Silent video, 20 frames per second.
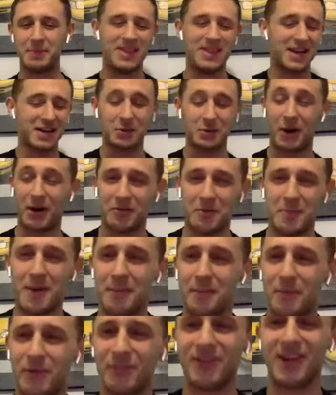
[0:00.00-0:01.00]
I mean, that's what I
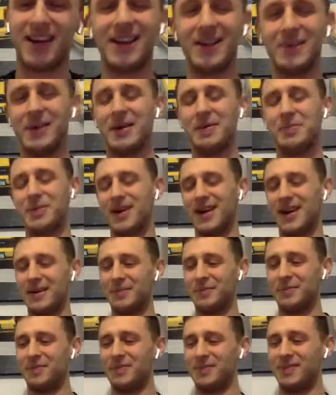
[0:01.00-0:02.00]
remember of it anyway. But
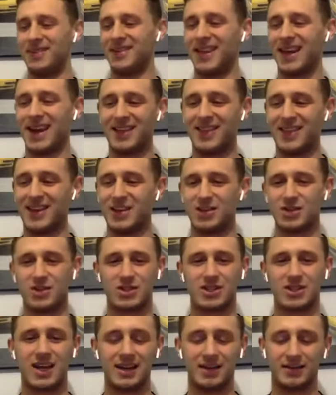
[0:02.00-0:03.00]
and then it
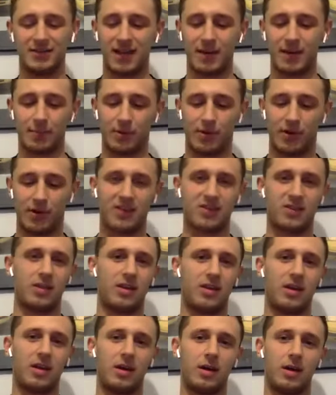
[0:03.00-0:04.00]
just kind of like progressed
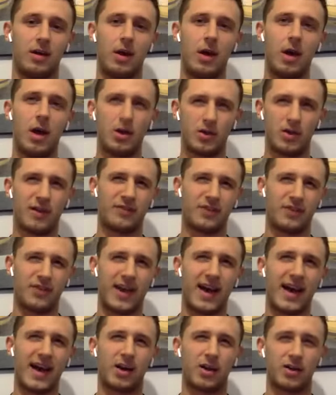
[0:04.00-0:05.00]
to so after
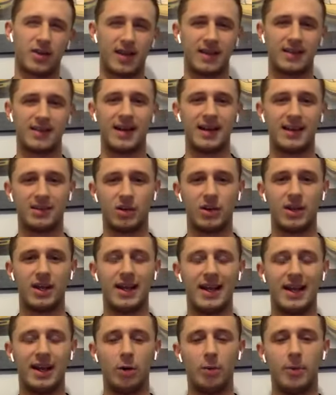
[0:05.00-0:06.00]
that, because I'd done it
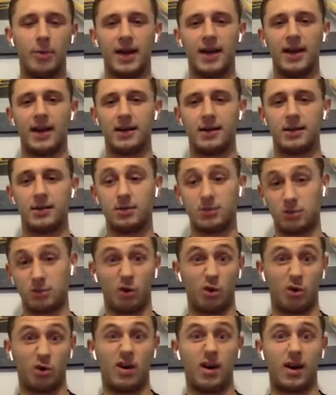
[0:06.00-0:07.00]
a little bit and I'd
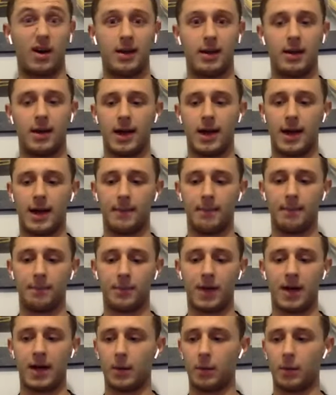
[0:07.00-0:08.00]
done all right.
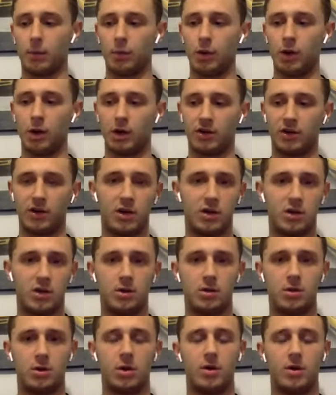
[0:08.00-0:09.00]
I looked at
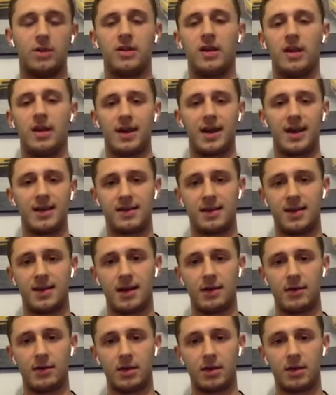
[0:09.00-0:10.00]
going to Gateshead
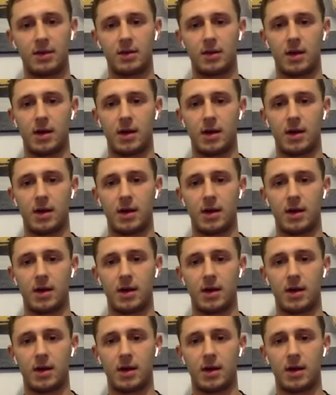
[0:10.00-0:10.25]
Harriers.